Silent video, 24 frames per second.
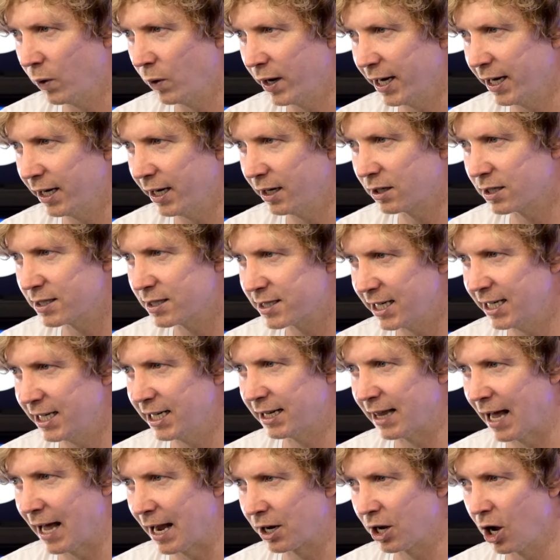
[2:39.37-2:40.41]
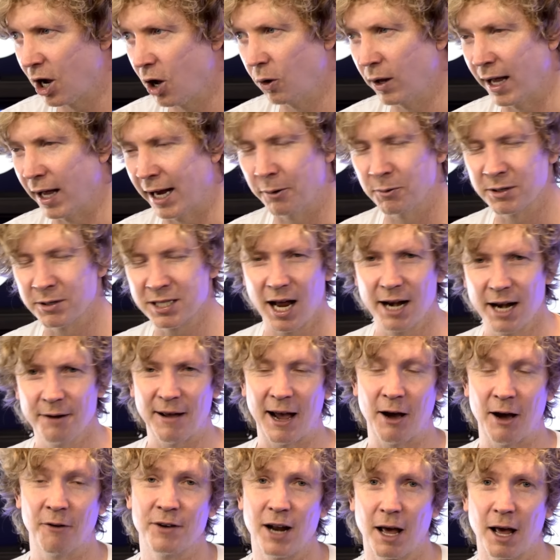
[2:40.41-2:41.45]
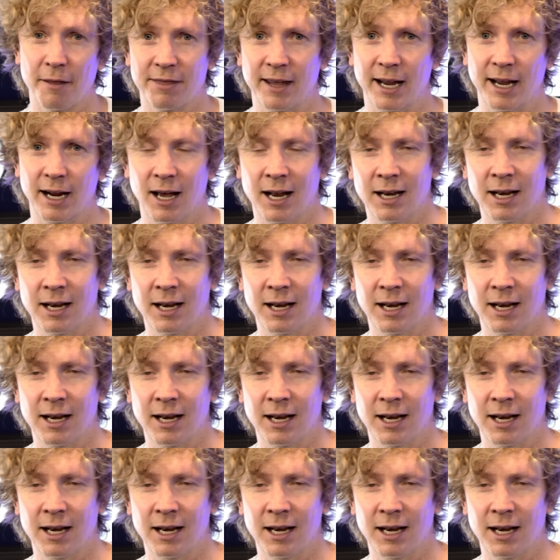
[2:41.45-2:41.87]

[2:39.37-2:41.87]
we conceded that goal, and it was kind of out of nothing.